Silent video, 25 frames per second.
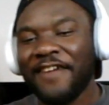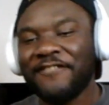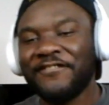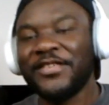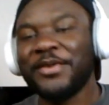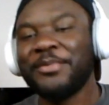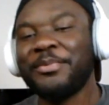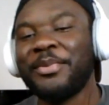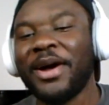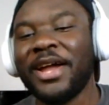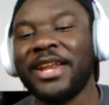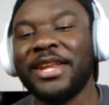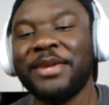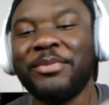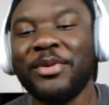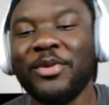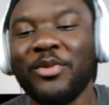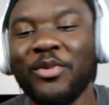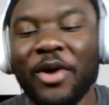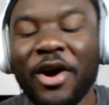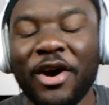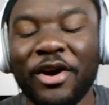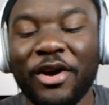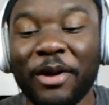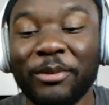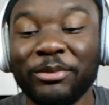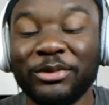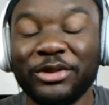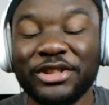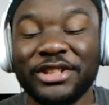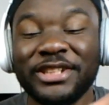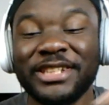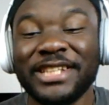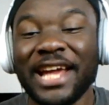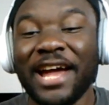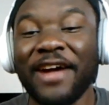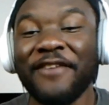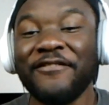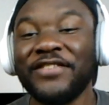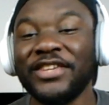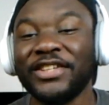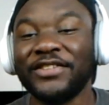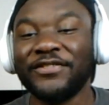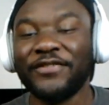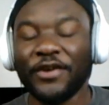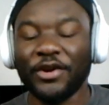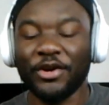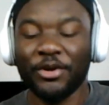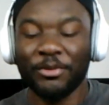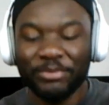Everybody be welcome to
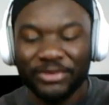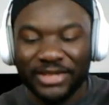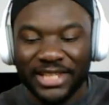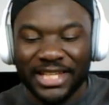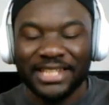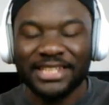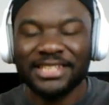JarViz Forum.